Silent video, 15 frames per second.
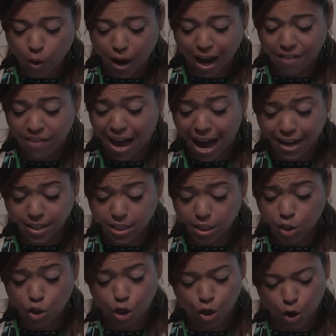have access
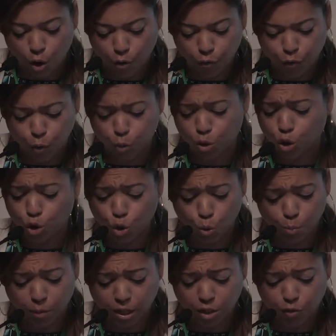to no food, to too
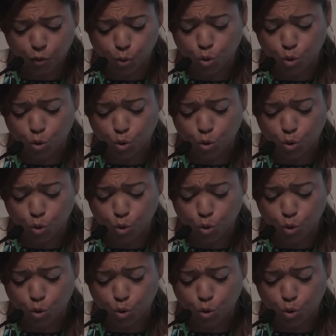much